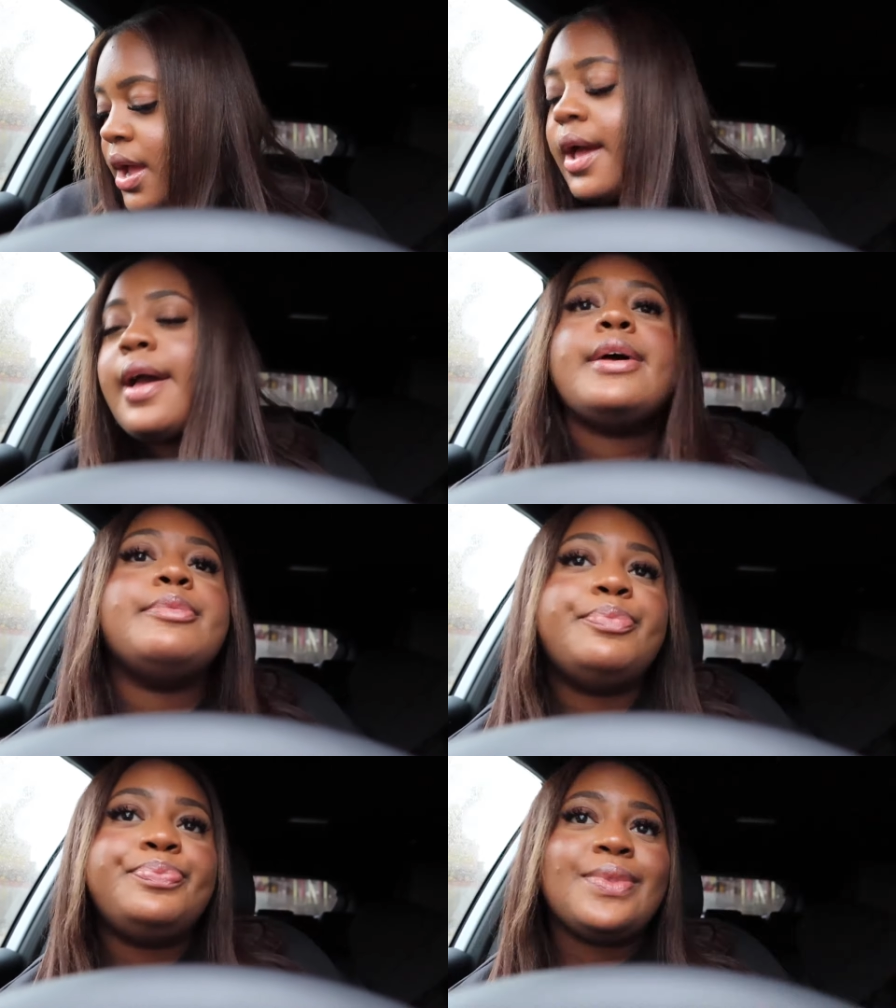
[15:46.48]

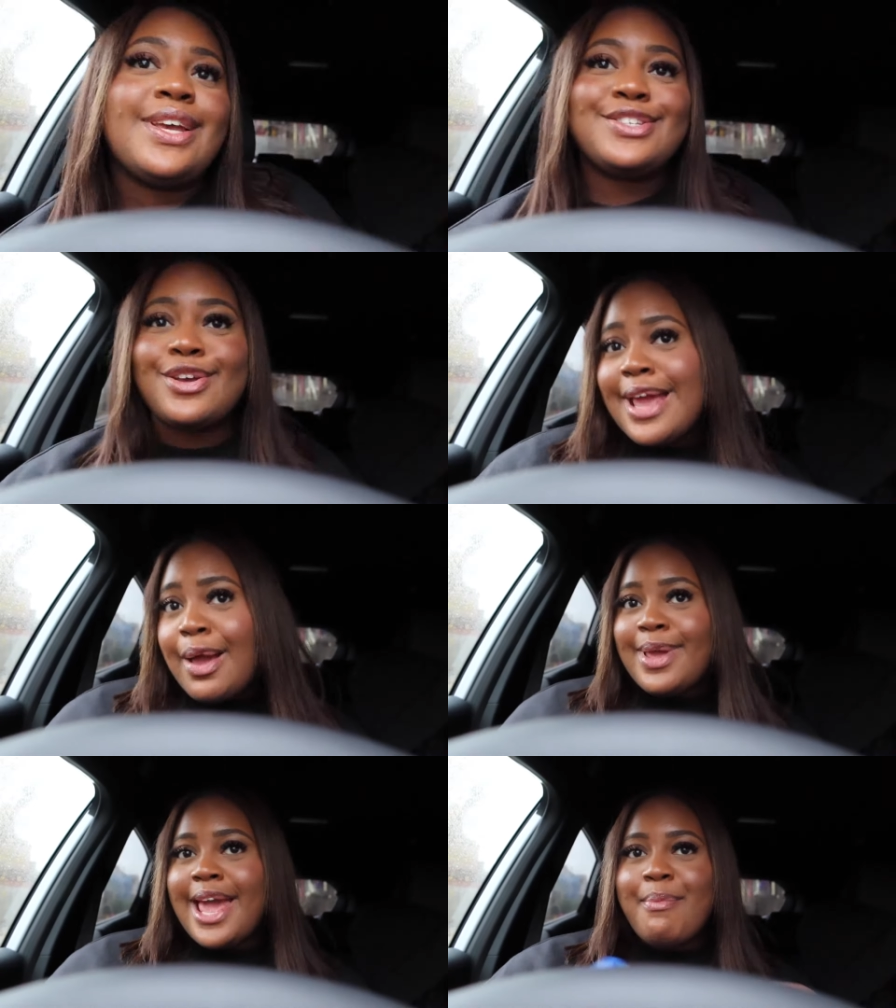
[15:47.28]
um so yeah
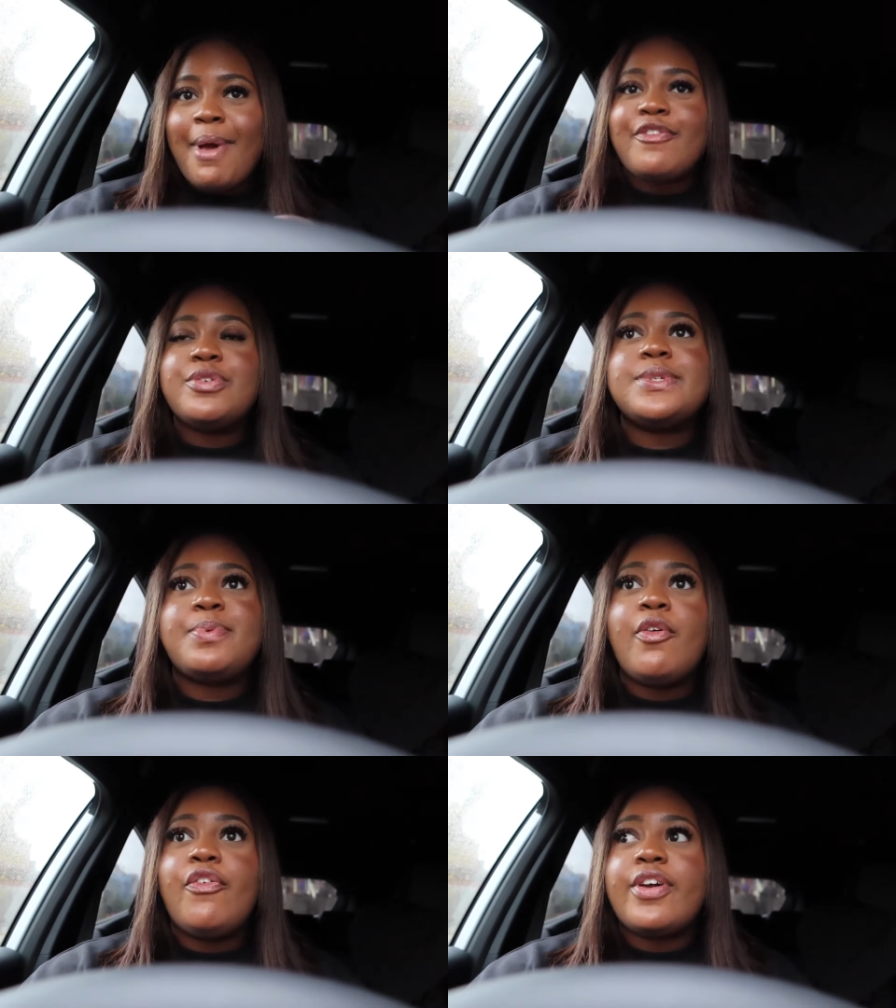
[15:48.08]
we came back from
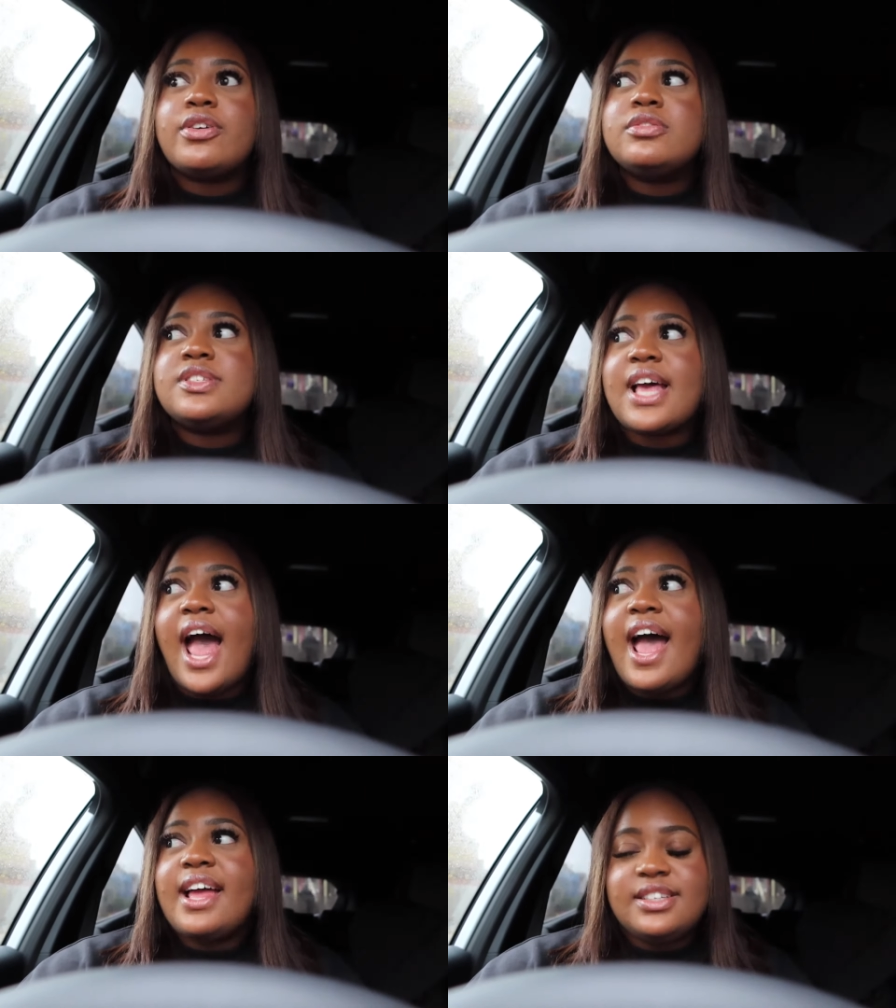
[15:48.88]
spitalfields
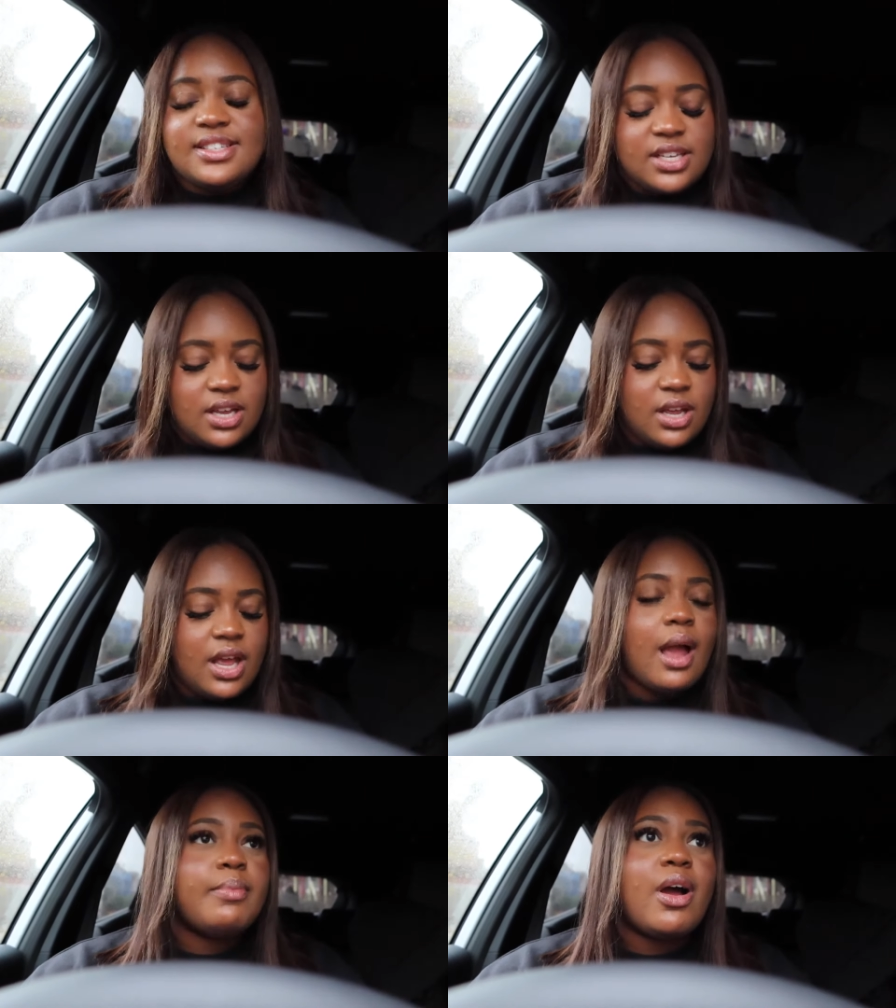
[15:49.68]
and
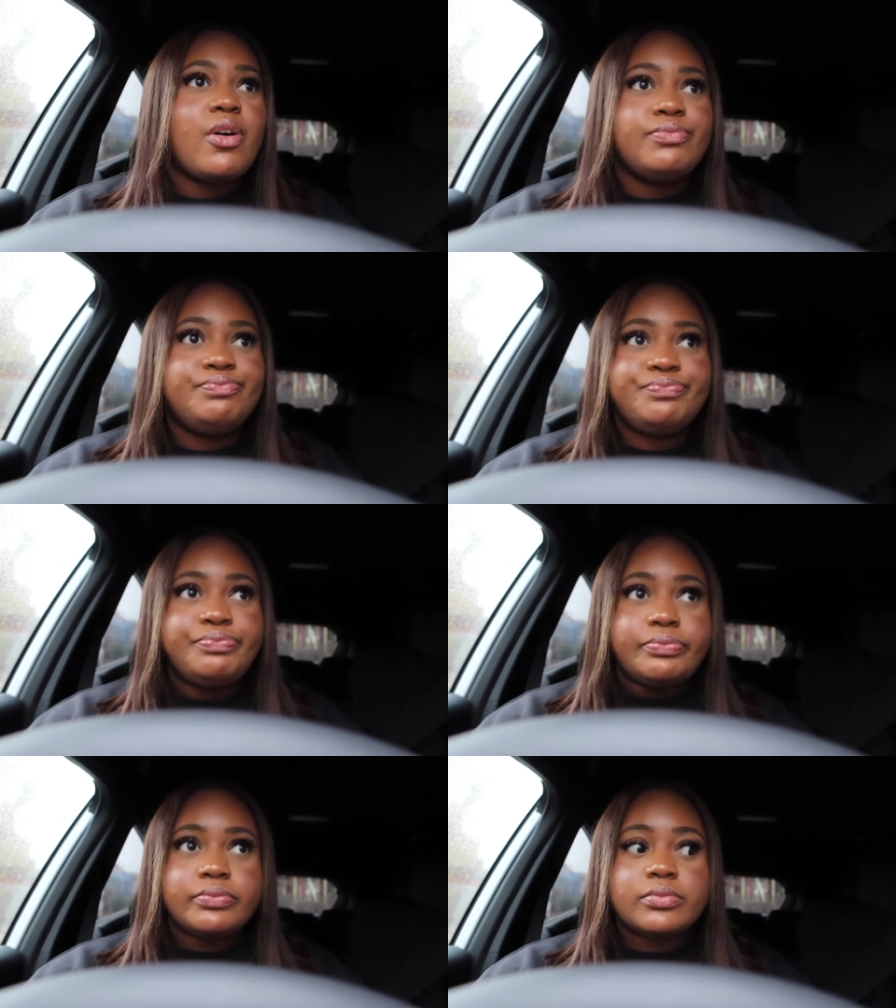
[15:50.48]
i'm now
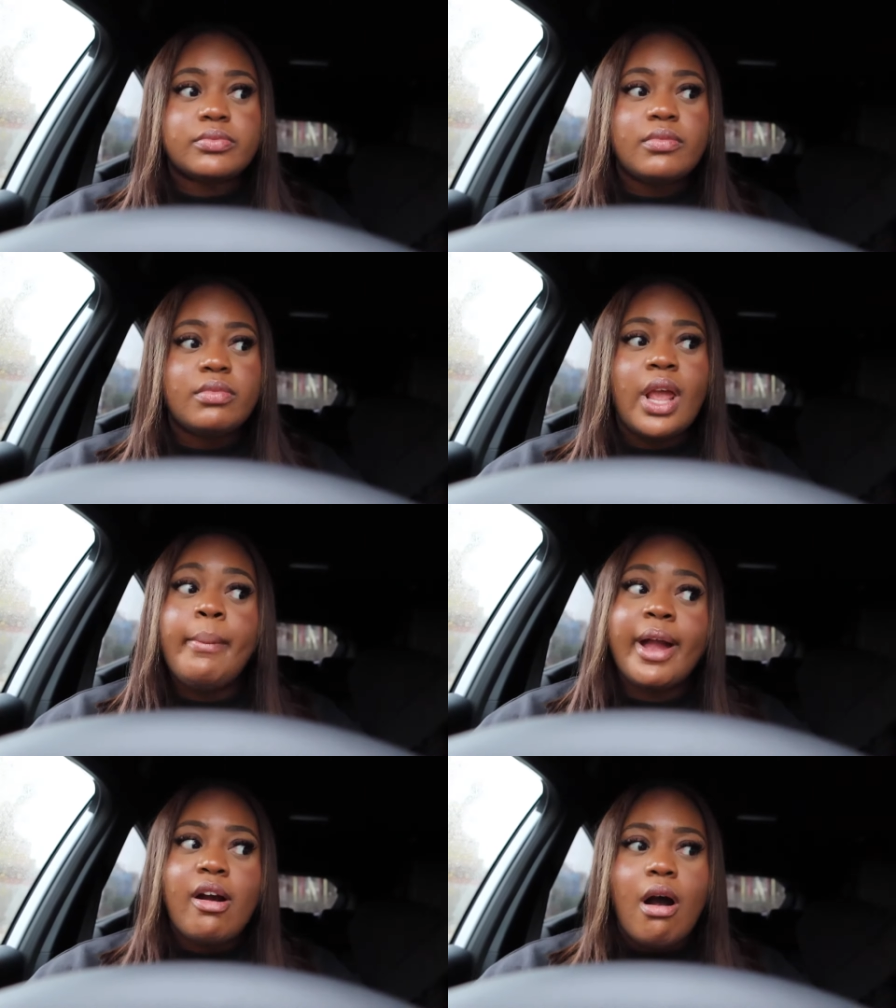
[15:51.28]

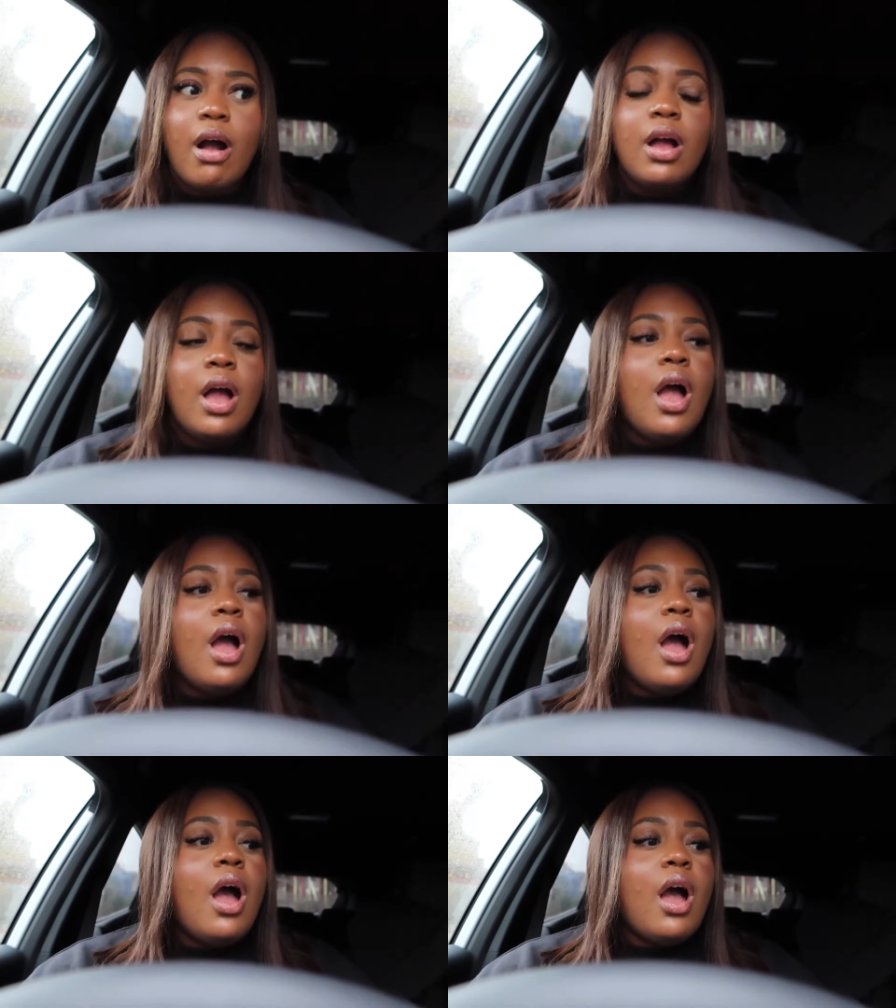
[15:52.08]
in my car
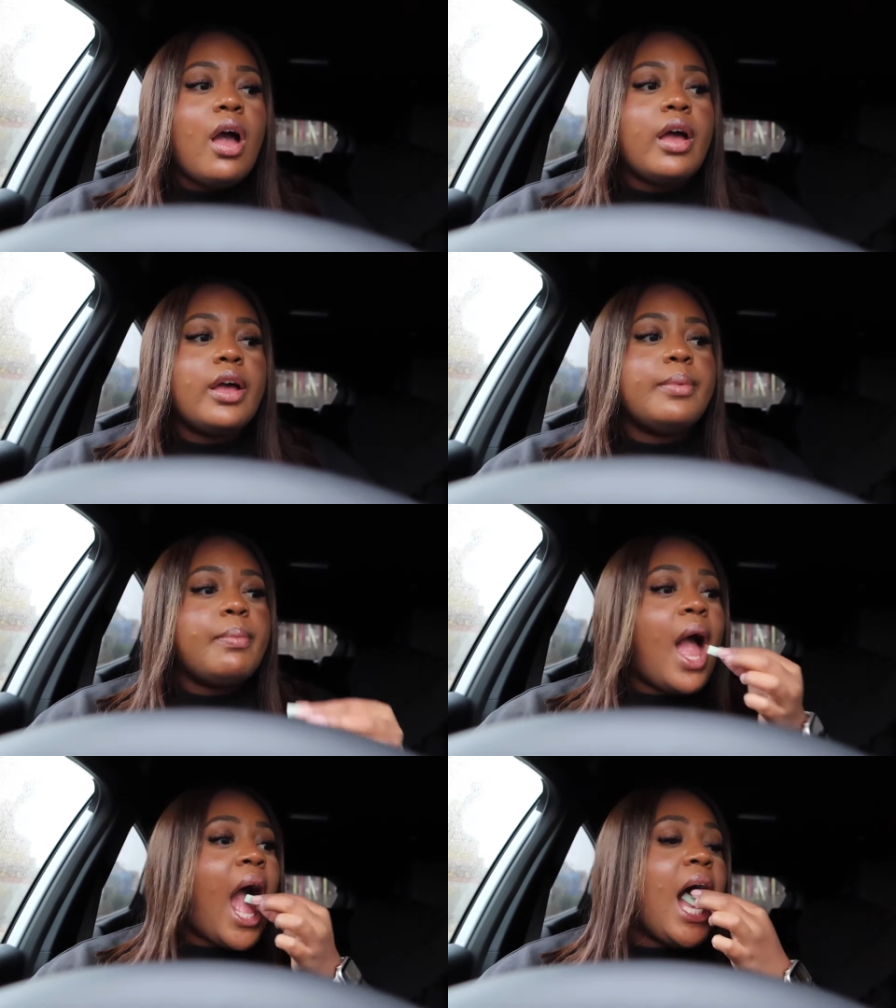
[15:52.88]
um